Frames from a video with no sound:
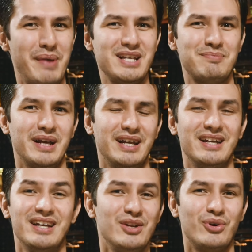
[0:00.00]
base
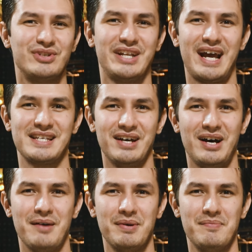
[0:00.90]
plate in order to gas
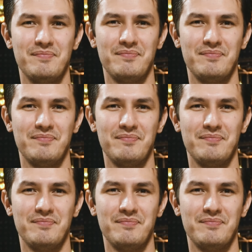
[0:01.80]
up.